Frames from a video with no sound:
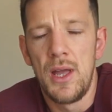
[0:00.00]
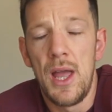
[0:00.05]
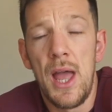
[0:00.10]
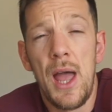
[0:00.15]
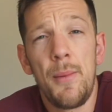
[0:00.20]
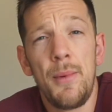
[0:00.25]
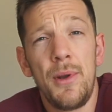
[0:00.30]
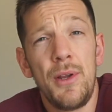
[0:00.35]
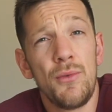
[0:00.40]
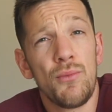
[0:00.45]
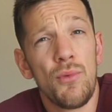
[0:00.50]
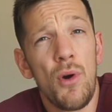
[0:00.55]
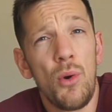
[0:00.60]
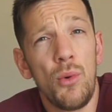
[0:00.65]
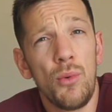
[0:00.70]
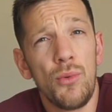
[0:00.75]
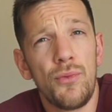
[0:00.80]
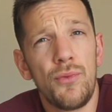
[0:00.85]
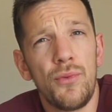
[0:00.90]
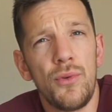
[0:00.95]
Emily
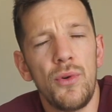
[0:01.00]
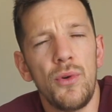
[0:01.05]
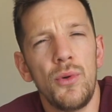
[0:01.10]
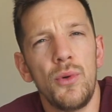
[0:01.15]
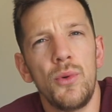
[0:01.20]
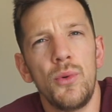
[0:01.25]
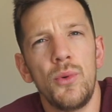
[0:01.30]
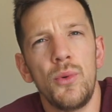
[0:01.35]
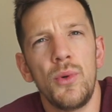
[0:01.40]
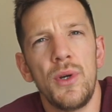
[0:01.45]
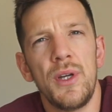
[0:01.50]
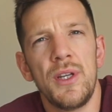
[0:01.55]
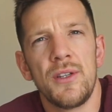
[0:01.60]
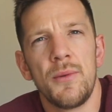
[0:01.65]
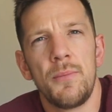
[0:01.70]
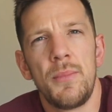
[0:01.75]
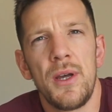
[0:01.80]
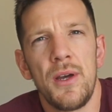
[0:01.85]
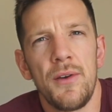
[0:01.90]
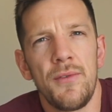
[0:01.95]
Rolfe, who is a
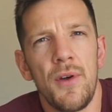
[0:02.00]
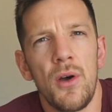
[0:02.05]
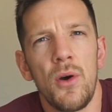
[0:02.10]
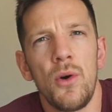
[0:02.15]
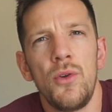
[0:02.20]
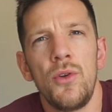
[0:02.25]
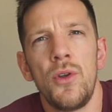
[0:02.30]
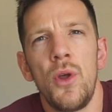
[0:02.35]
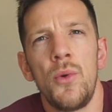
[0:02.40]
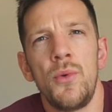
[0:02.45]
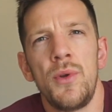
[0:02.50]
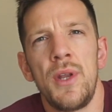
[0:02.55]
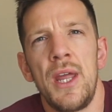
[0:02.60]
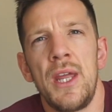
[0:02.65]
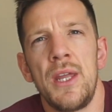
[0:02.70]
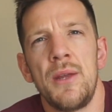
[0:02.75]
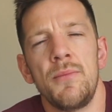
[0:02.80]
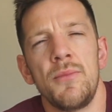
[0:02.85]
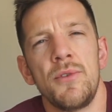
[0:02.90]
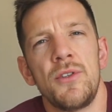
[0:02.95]
bit of an unknown
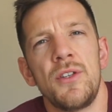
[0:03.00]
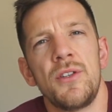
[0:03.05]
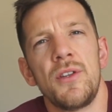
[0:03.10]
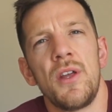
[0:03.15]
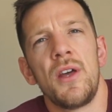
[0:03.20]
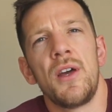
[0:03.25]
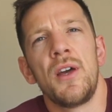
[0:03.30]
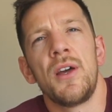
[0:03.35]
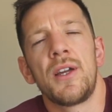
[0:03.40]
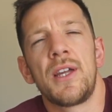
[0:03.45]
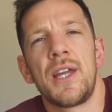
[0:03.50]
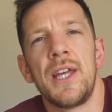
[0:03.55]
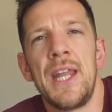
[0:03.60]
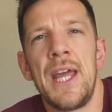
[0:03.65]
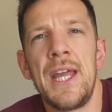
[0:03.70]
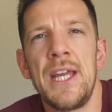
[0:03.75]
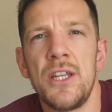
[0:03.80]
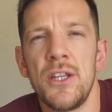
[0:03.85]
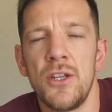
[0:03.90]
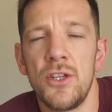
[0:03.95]
name, she's a
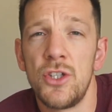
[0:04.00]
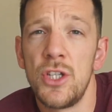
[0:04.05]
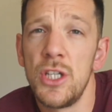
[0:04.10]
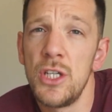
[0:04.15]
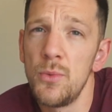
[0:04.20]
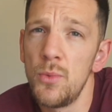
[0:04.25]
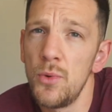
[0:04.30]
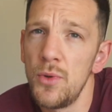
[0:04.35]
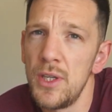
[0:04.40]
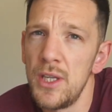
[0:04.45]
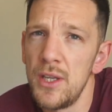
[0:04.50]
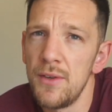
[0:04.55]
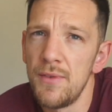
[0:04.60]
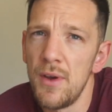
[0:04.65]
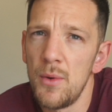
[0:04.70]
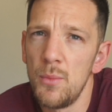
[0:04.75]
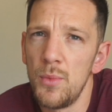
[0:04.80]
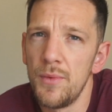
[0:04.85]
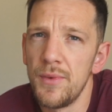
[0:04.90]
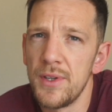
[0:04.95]
Canadian, she won the
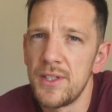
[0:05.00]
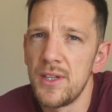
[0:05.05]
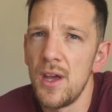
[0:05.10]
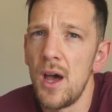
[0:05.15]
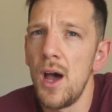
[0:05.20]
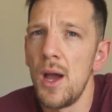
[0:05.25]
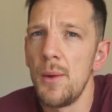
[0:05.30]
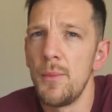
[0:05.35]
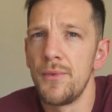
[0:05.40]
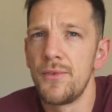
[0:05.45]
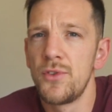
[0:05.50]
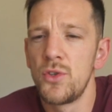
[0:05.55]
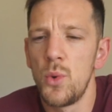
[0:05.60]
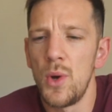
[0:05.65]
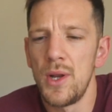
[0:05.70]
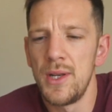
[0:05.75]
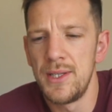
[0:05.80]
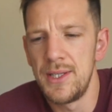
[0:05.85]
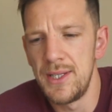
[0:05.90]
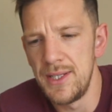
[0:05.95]
event with a time of
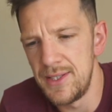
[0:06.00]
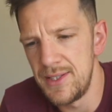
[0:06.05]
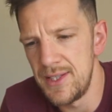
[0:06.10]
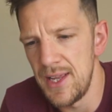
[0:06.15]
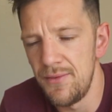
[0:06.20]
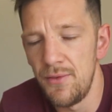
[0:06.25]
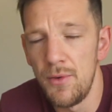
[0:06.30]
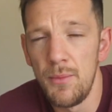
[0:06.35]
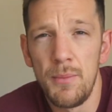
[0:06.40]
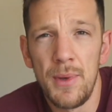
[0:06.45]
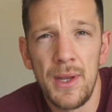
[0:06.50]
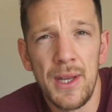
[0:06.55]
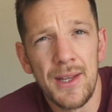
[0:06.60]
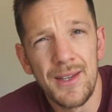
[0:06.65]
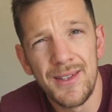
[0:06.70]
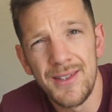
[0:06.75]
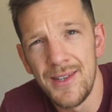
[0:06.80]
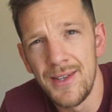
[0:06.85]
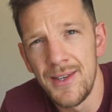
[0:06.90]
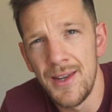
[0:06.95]
27
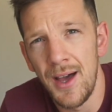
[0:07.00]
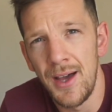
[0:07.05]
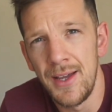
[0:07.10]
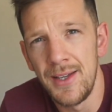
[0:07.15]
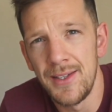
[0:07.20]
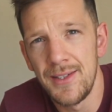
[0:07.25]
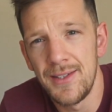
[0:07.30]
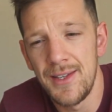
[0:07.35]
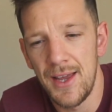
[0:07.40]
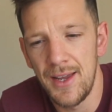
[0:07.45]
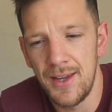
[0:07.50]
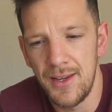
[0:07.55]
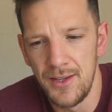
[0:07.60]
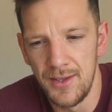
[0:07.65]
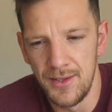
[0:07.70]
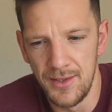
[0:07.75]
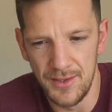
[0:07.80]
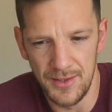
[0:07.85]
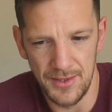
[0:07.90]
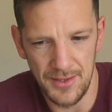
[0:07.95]
minutes and 9
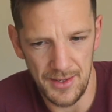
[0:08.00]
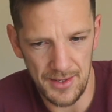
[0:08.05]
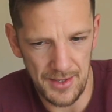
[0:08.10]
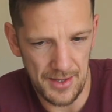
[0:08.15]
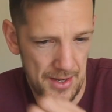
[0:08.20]
seconds.